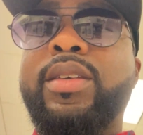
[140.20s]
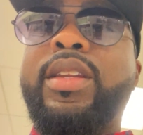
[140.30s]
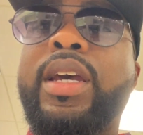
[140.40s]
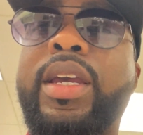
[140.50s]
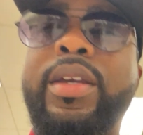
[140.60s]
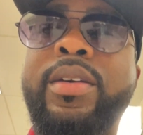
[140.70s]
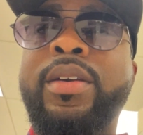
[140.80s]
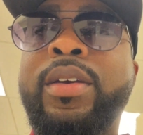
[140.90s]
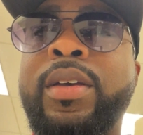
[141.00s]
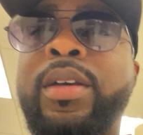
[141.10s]
today.
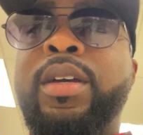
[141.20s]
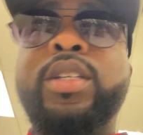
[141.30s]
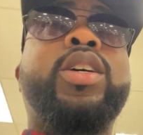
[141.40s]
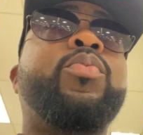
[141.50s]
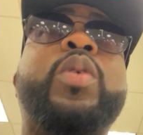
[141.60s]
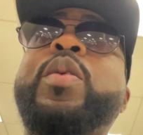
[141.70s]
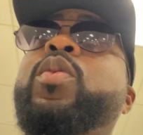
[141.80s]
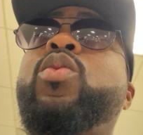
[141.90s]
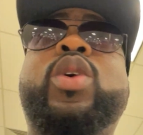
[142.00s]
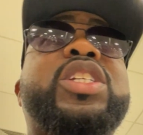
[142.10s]
Some
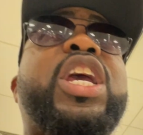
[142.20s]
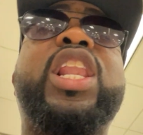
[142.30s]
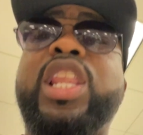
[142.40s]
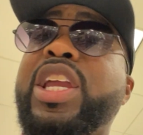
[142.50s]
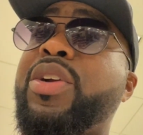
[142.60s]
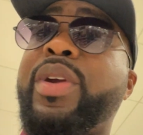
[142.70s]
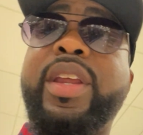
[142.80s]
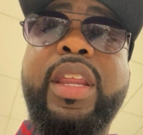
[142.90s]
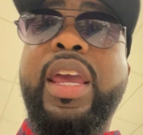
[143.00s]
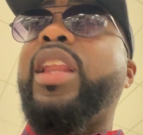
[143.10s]
people was
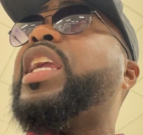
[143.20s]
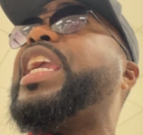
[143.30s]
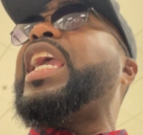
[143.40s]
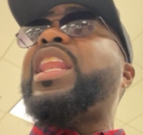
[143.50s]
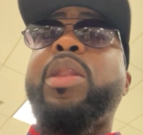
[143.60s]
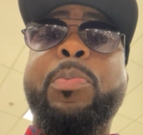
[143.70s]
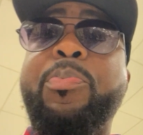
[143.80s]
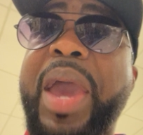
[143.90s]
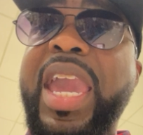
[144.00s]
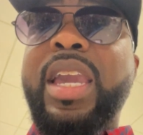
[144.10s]
clearing and getting
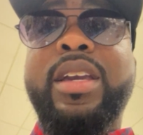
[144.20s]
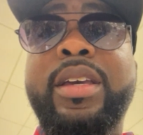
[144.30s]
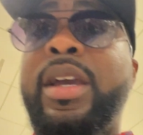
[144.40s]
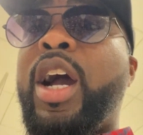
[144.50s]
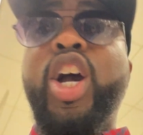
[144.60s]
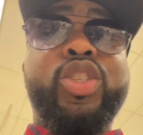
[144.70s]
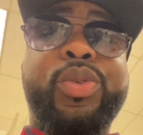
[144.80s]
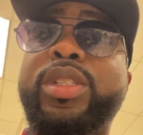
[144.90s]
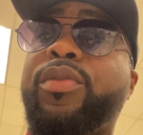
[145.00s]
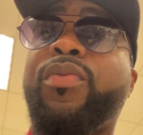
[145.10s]
bank.
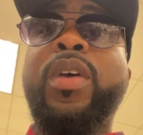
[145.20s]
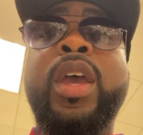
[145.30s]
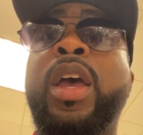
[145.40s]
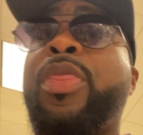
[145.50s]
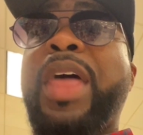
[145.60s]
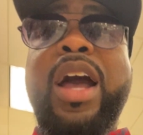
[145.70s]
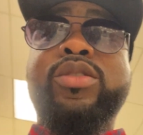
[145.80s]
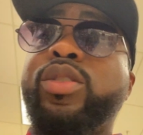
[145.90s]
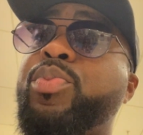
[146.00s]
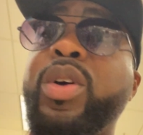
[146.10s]
Hundreds of
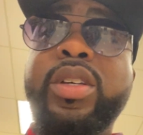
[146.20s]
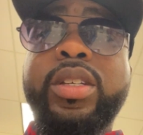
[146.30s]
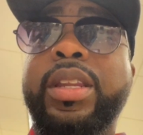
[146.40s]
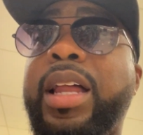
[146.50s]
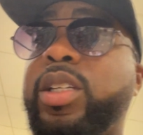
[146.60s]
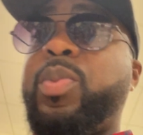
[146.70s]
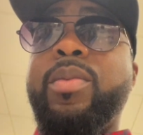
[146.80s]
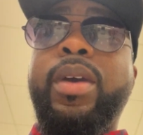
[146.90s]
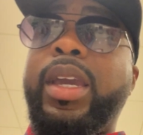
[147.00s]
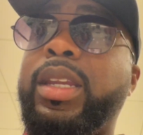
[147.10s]
thousands, millions of dollars
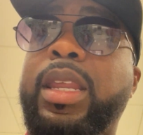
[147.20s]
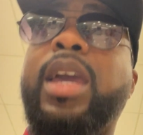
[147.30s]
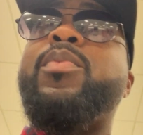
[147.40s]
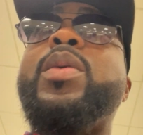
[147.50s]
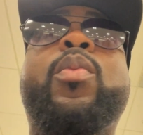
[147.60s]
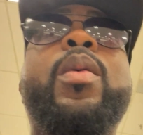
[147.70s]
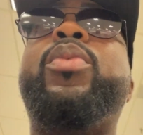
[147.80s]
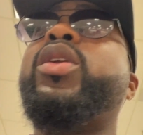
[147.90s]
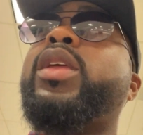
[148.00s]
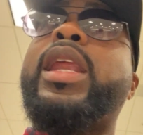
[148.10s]
been made today, and people been
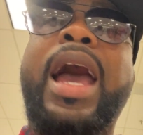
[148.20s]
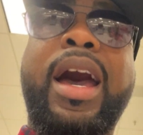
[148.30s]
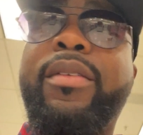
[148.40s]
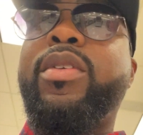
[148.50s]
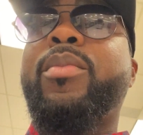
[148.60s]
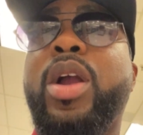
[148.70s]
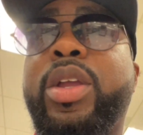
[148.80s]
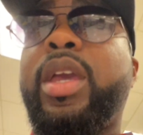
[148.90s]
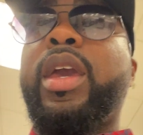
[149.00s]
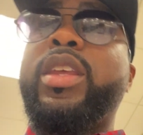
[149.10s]
pulling it out of the
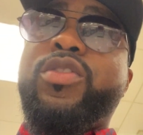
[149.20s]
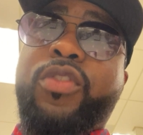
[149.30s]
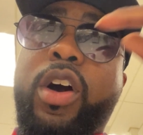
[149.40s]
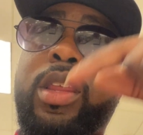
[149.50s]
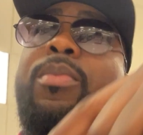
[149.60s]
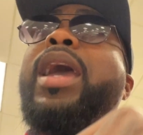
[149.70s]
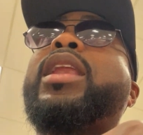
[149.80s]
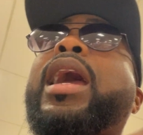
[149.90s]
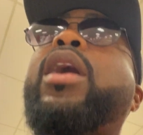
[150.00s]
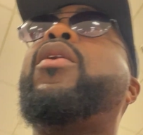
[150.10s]
market and it's falling
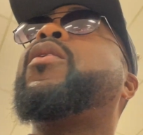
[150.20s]
back down.